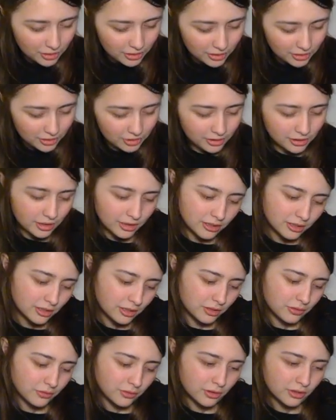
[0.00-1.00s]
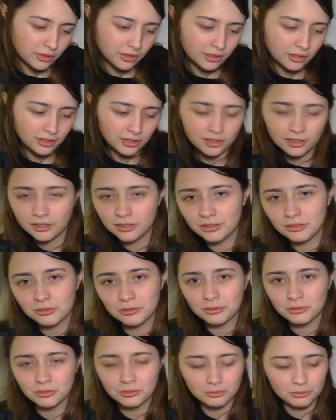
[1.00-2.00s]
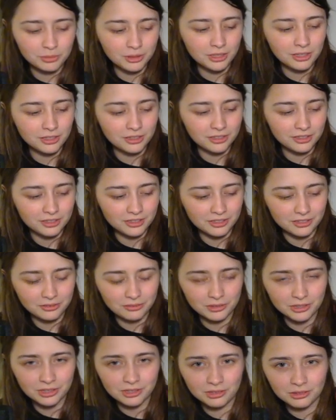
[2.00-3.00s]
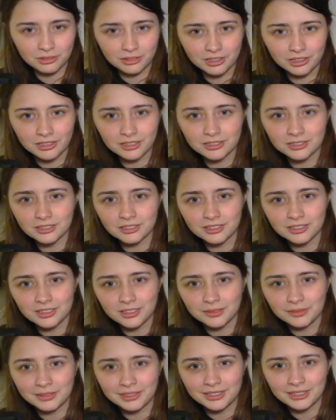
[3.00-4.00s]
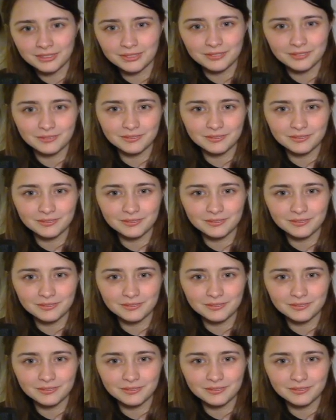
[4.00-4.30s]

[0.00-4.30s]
And then that's us falling in love. Me and this fictional character that I made up